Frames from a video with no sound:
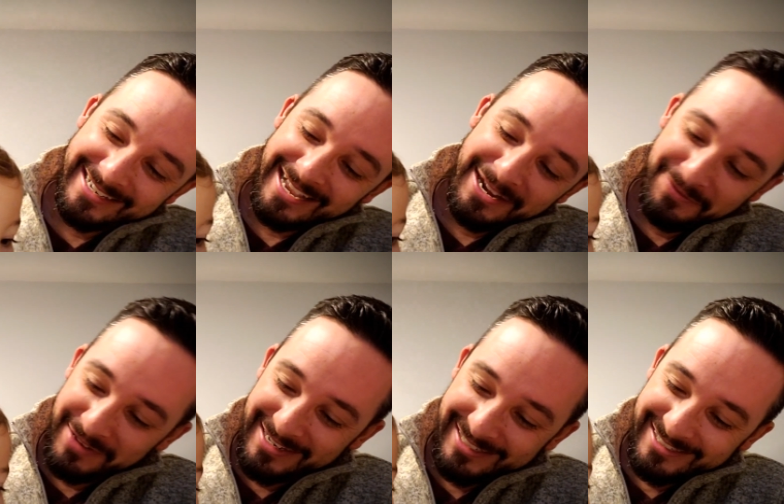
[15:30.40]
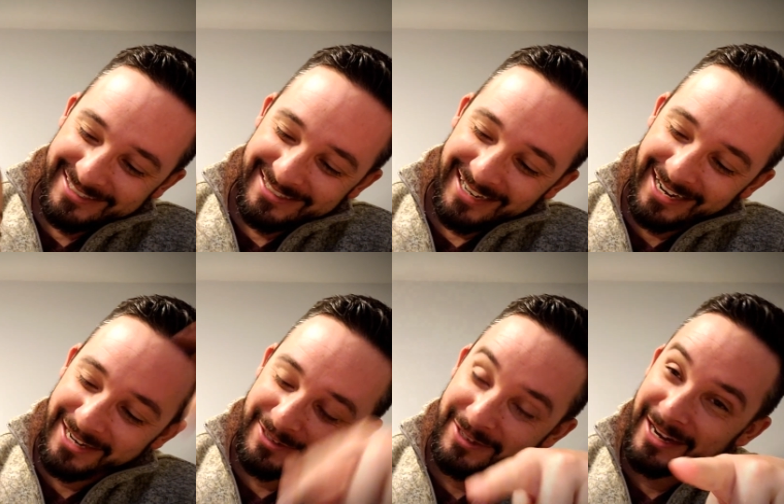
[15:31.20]
can Daddy finish?
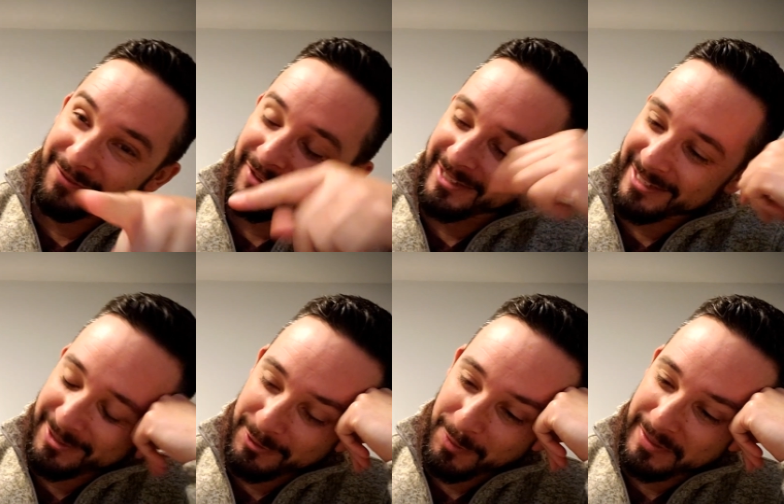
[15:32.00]
Can I finish this? Can you